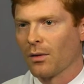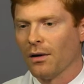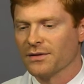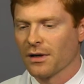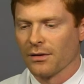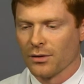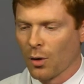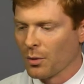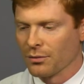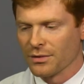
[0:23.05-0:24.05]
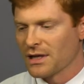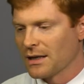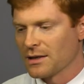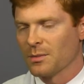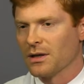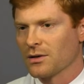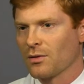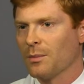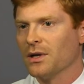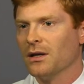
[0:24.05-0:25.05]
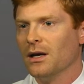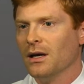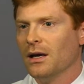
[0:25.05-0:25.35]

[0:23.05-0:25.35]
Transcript: Where all of a sudden their normal routine has been disrupted,